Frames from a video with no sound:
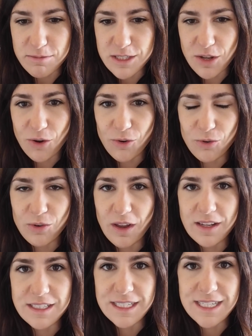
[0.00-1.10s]
So
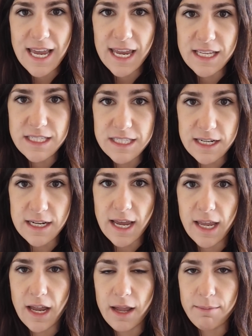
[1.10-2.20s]
today,
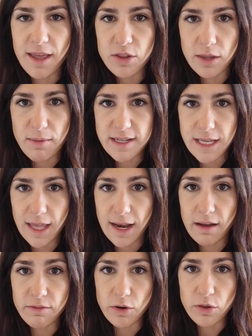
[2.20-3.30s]
Sunday, I'm actually about to head
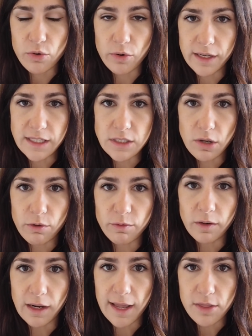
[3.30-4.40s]
out very shortly to go
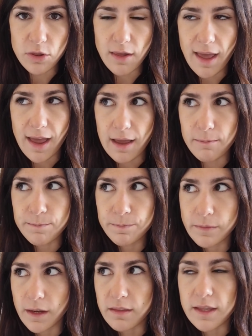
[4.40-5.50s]
for lunch at,
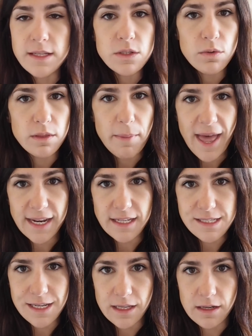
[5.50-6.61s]
I think it's called the
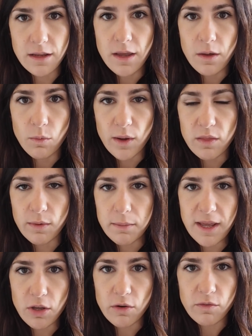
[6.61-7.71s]
Paddington, with one of
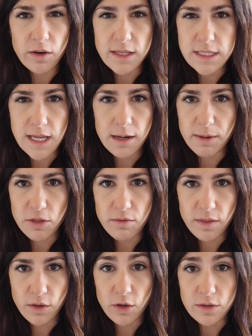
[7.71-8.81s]
my girlfriends and a bunch of
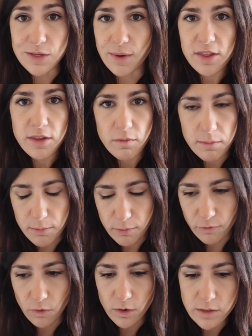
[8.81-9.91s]
other girls who I actually haven't met
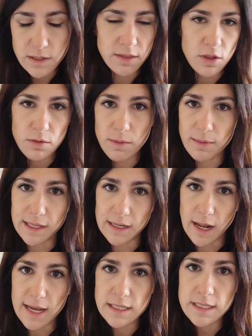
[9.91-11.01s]
before, so that should be really
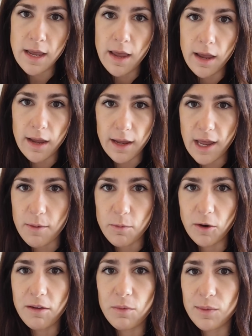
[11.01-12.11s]
nice. I'm
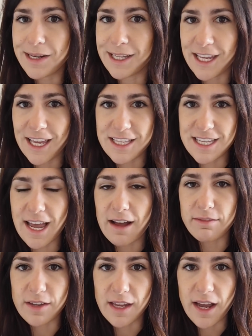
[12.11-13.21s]
wearing a really easy
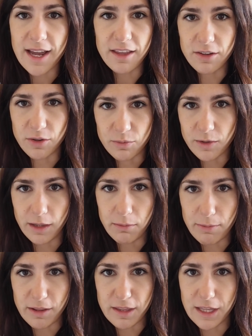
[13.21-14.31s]
outfit. I couldn't really be
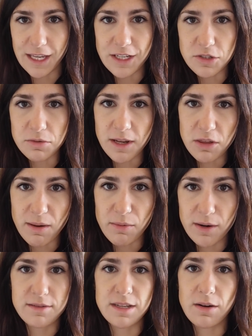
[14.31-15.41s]
bothered thinking too much about
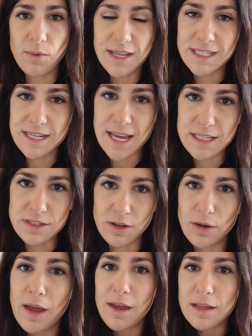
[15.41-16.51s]
what I was going to wear today,
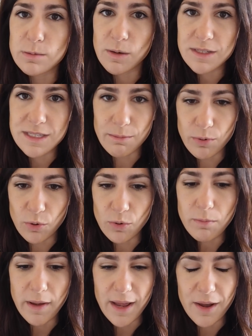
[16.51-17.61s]
so it's very
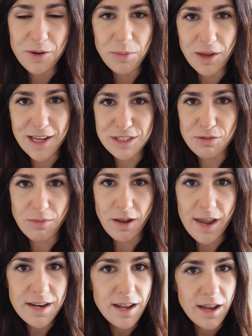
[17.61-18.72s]
simple, but I hope you guys don't
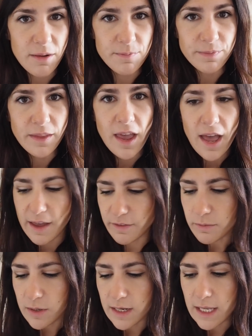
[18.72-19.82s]
mind. I
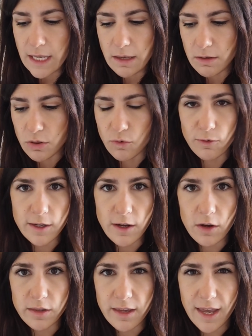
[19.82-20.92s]
haven't put any jewelry
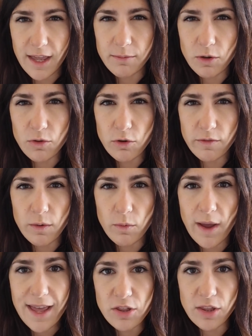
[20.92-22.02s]
on yet. I'm not sure if I
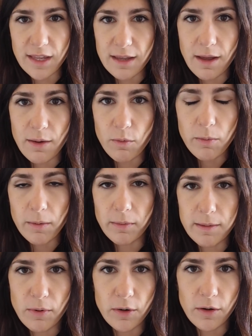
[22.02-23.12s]
will. Actually, I will
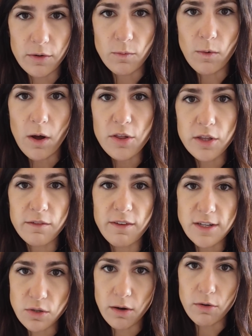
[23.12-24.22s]
probably put on a watch, and if
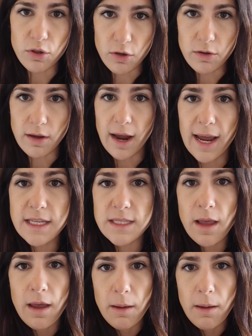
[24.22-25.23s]
I do, I'll show you guys.